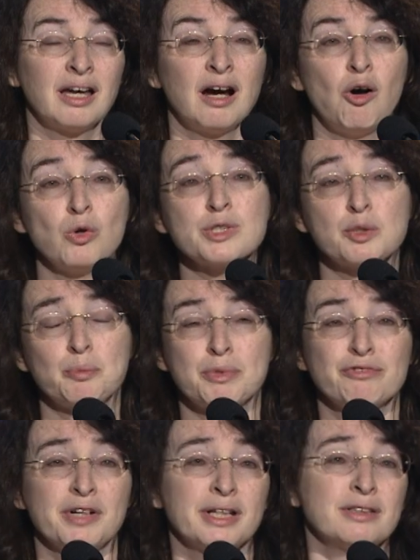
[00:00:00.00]
also
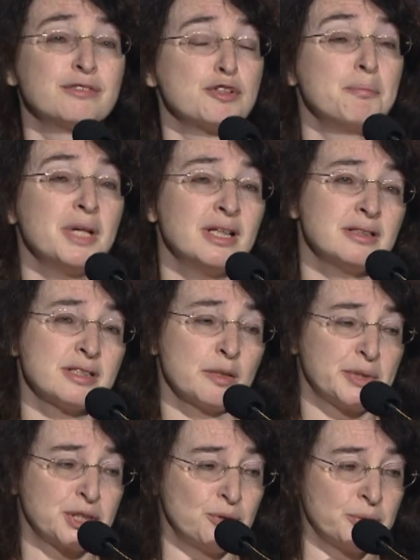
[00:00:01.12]
provide tremendous
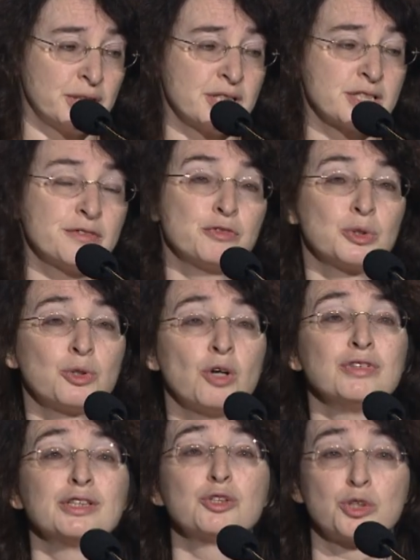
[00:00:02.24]
opportunities for
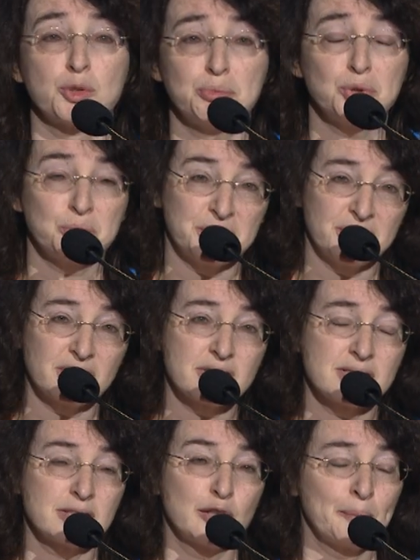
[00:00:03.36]
novel therapeutics.